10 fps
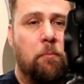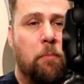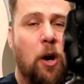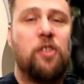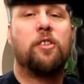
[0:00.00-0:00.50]

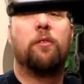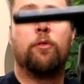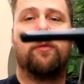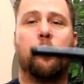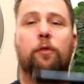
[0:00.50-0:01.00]

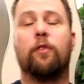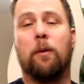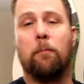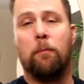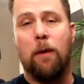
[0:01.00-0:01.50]
positive review
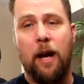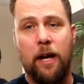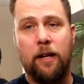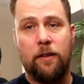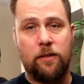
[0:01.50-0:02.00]
from my